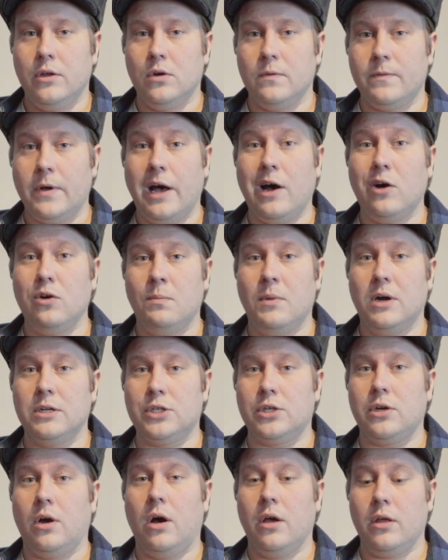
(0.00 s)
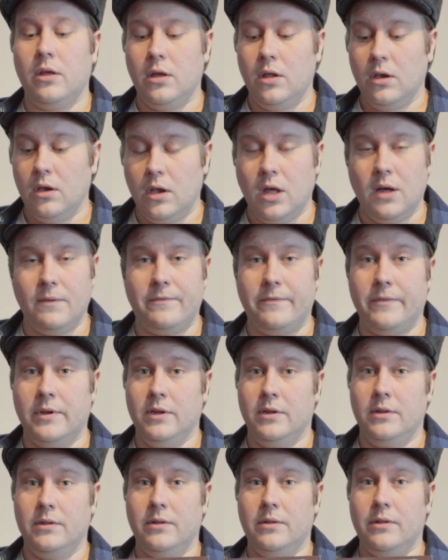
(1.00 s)
of how much I loved
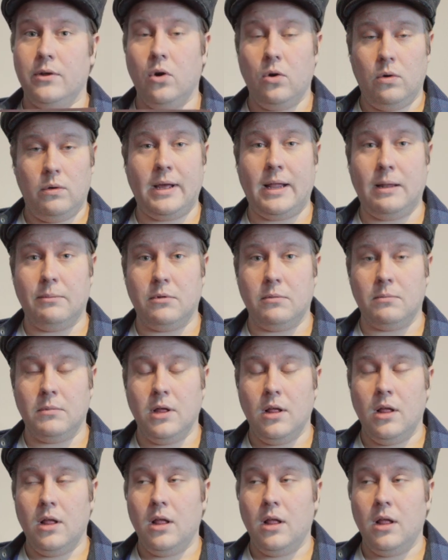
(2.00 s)
the whole album.